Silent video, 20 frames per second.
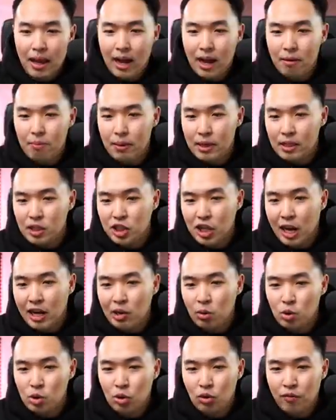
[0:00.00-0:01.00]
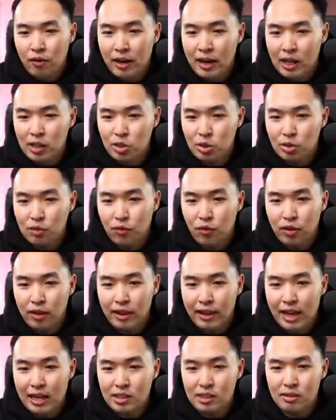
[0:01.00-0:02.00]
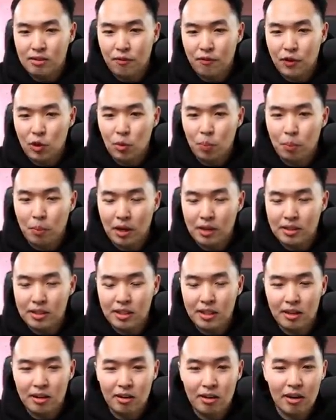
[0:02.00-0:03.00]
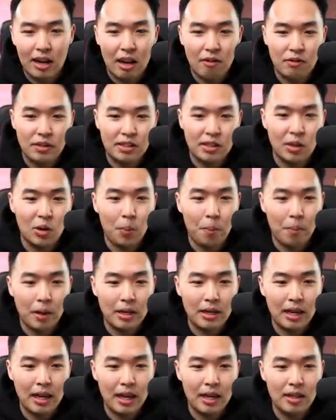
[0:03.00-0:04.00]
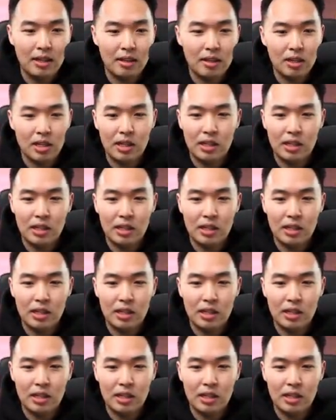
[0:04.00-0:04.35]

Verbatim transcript: I've been chatting with True Financials for the last few months here, every single Monday.